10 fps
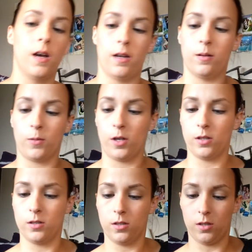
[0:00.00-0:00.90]
And I'm
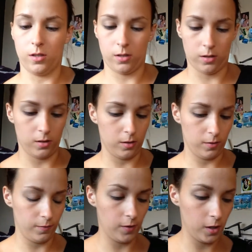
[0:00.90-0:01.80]
going to,
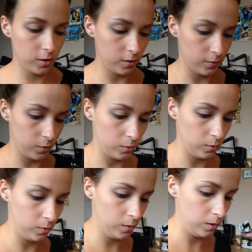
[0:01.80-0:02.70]
first of all,